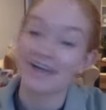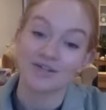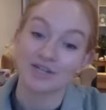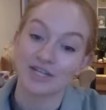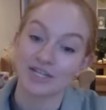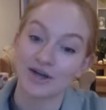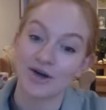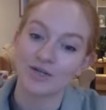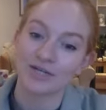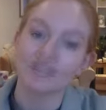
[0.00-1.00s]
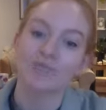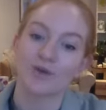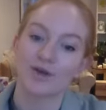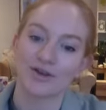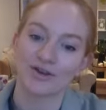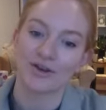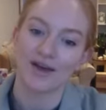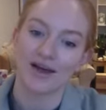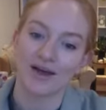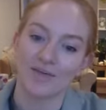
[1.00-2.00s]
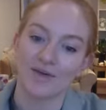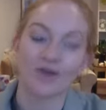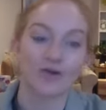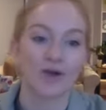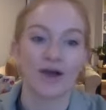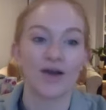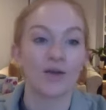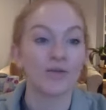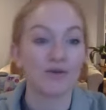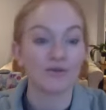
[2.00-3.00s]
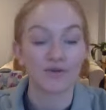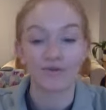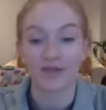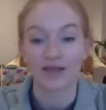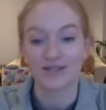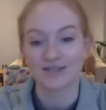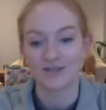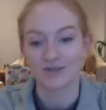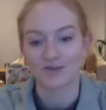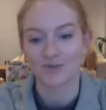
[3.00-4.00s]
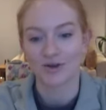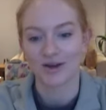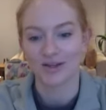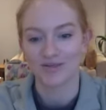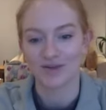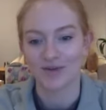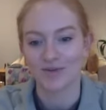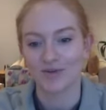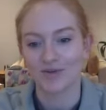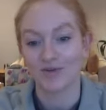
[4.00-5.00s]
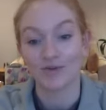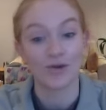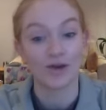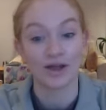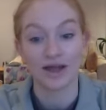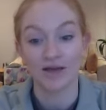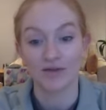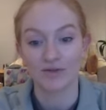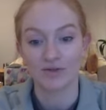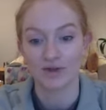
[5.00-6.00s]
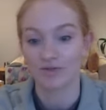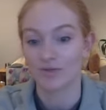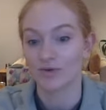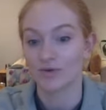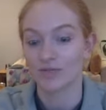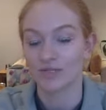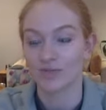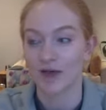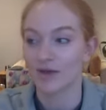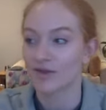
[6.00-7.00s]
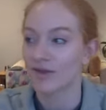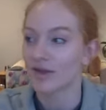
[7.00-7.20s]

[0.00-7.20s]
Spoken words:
Jesse Gold, he's spoken at quite a number of things. There's lots of podcasts available if you want to hear straight from the horse's mouth